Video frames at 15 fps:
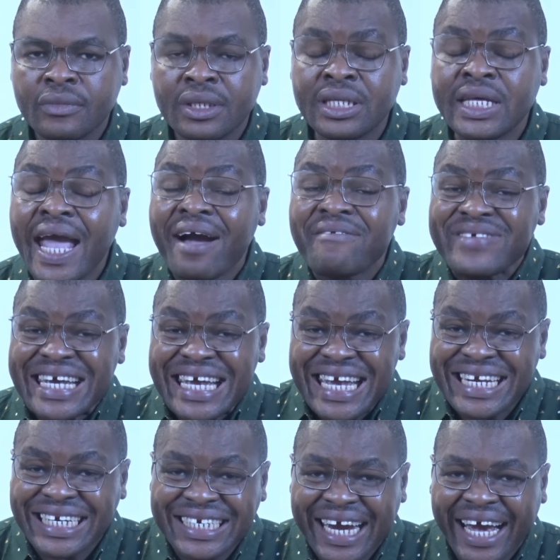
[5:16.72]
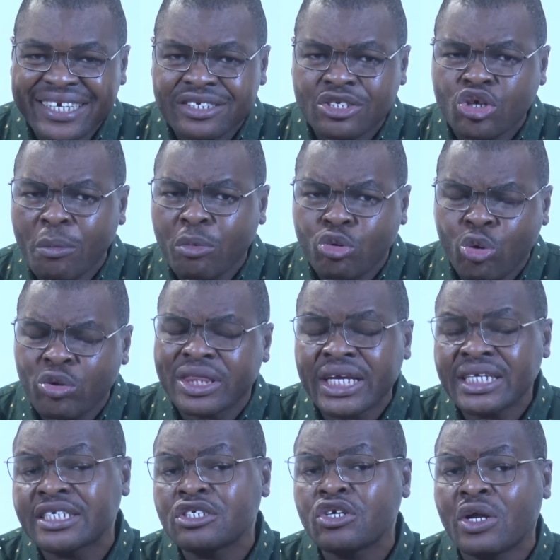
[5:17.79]
They have hindered some good
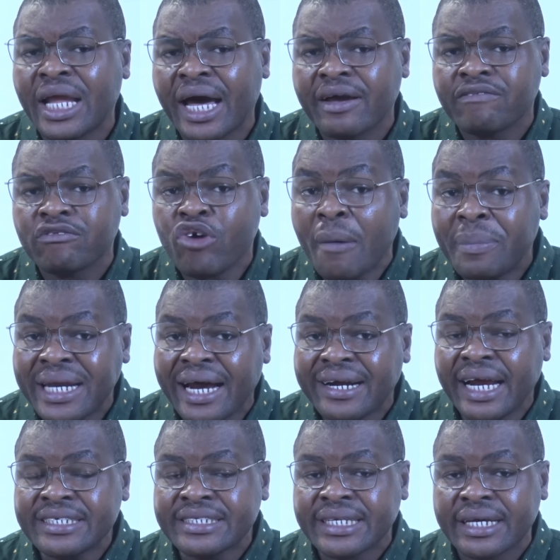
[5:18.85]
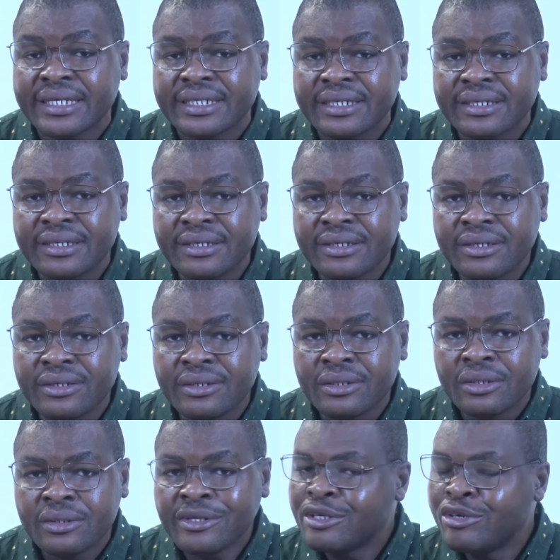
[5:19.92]
things in your life. You have been arrested.
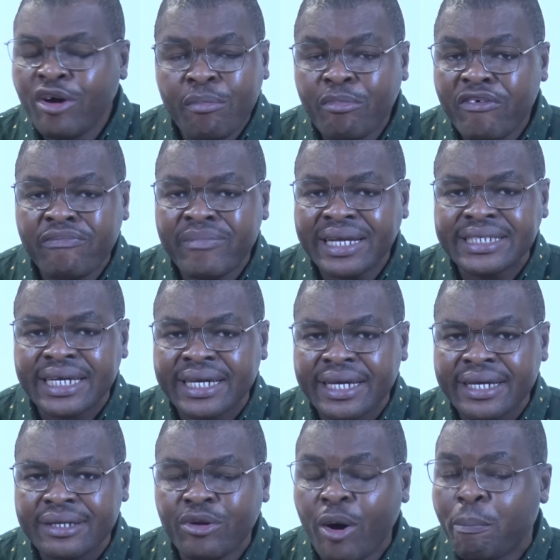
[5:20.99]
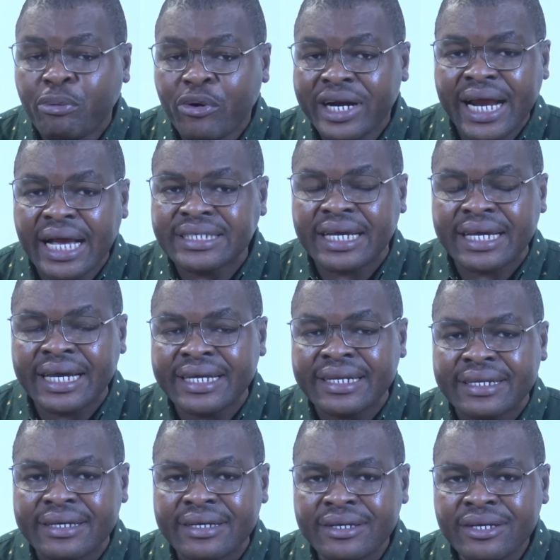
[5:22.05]
No movement again. No progress
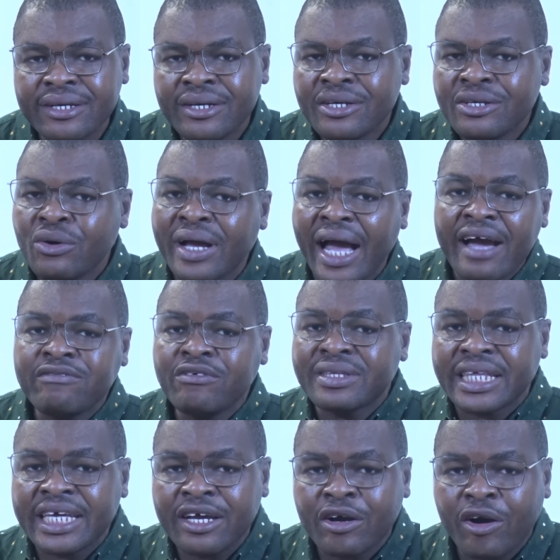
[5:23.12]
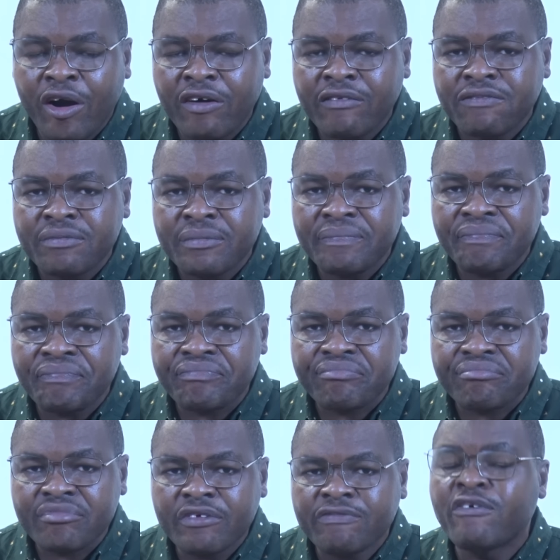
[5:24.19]
again. You can't even think of
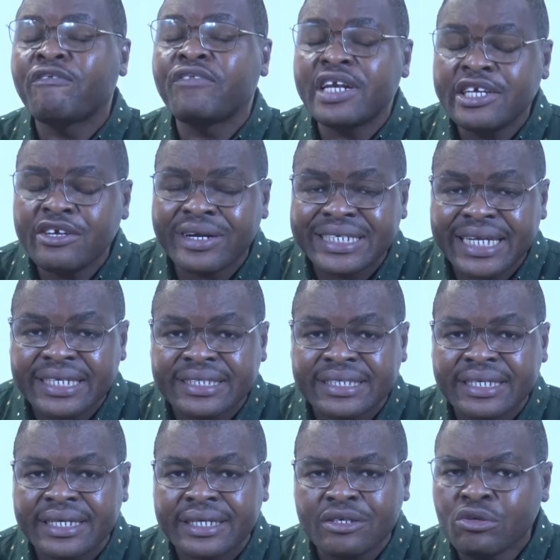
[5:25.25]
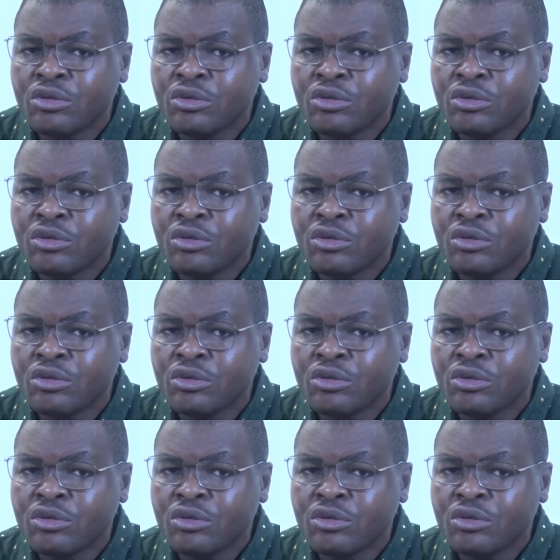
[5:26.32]
fulfilling your destiny.